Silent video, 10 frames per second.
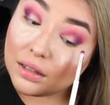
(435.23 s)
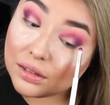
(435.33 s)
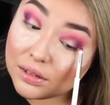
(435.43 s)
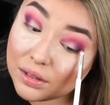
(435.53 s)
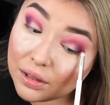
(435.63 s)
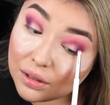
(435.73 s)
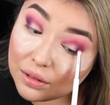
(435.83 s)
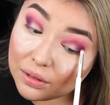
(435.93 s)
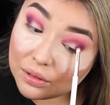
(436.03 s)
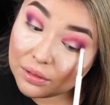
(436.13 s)

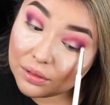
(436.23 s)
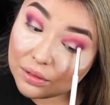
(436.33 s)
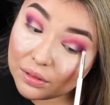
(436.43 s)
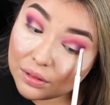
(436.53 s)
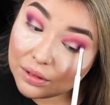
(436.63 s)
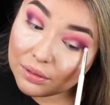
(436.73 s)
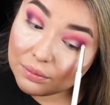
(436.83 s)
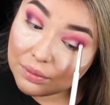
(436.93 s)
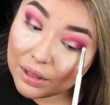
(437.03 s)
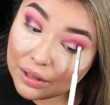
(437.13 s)
So
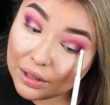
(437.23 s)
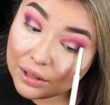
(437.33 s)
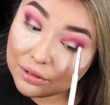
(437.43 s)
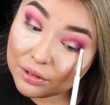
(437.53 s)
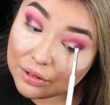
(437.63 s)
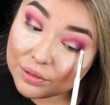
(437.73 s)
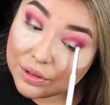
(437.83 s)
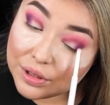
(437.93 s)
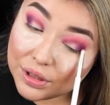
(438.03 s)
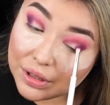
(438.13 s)
I don't know if
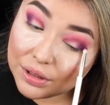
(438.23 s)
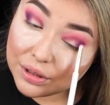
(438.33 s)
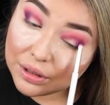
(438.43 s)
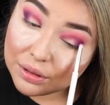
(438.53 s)
she